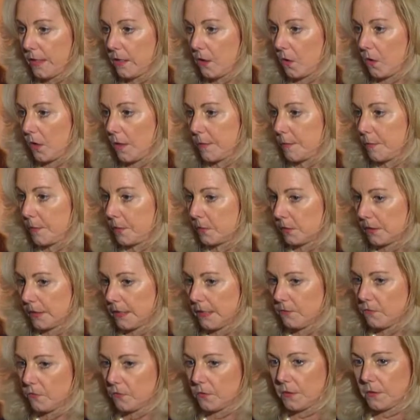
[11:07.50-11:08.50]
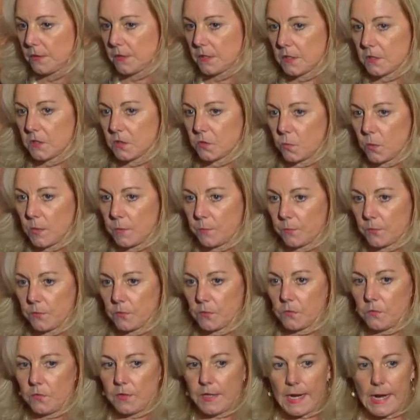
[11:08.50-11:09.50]
are a believer in this. We
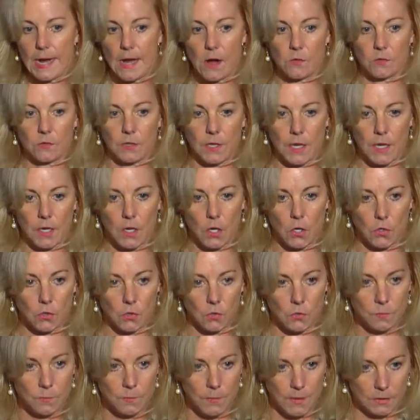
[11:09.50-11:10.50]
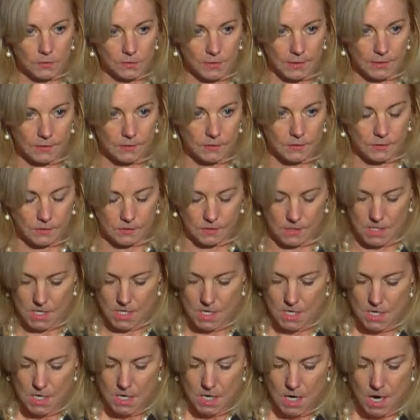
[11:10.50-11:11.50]
prove it out in our own buildings
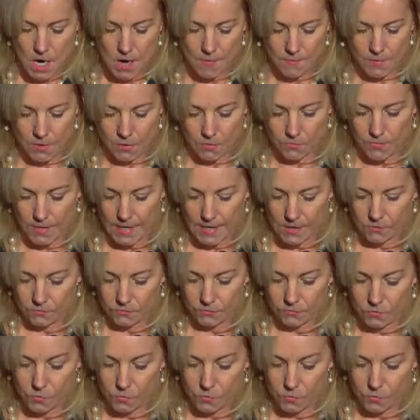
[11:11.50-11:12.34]
around the